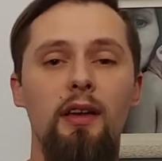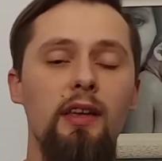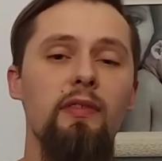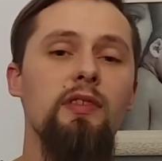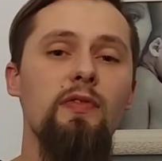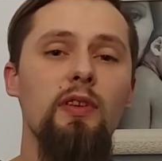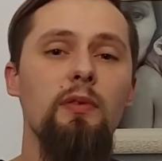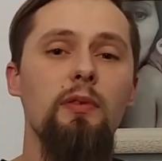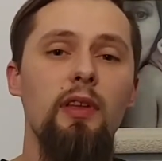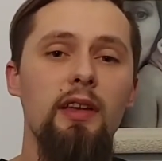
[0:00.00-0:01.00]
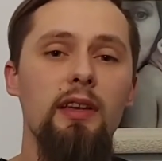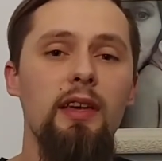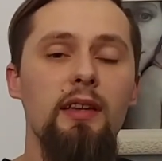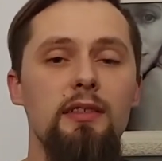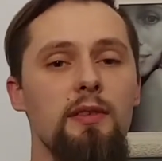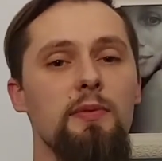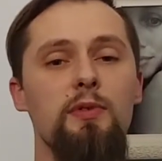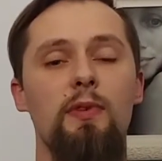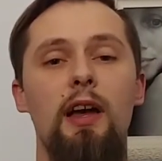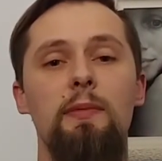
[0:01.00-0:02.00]
Give this video a like,
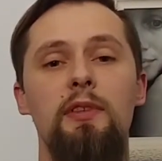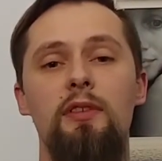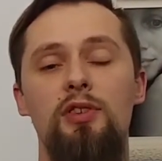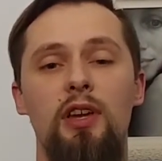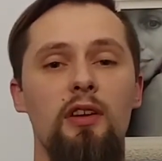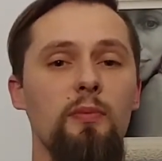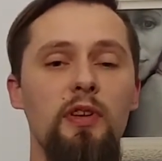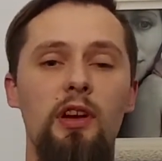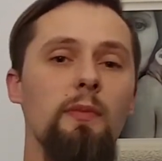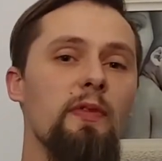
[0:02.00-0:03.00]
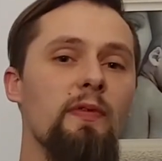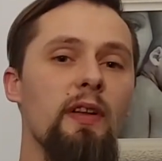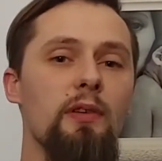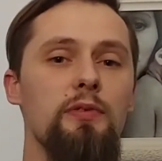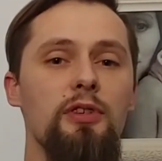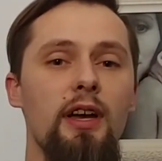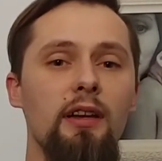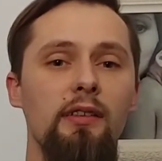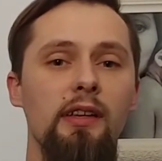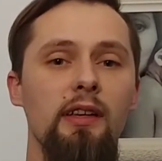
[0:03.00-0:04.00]
subscribe to the channel, become a fellow
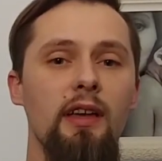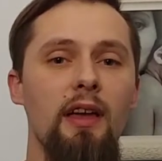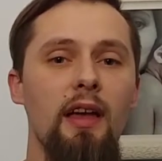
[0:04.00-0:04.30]
jackleg,